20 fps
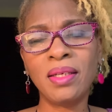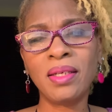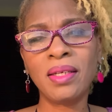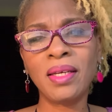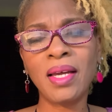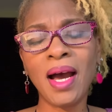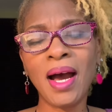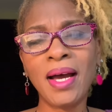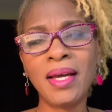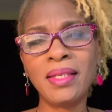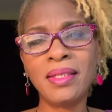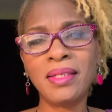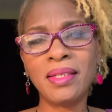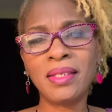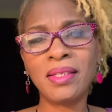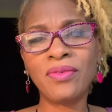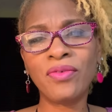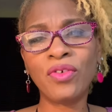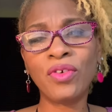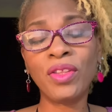guides
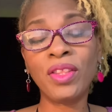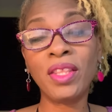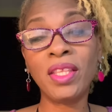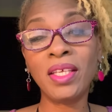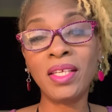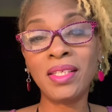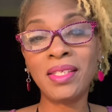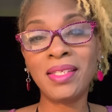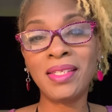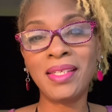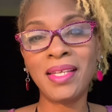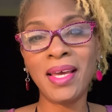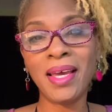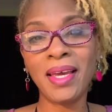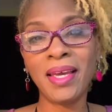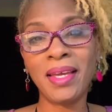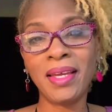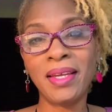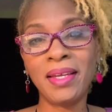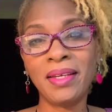us for this day.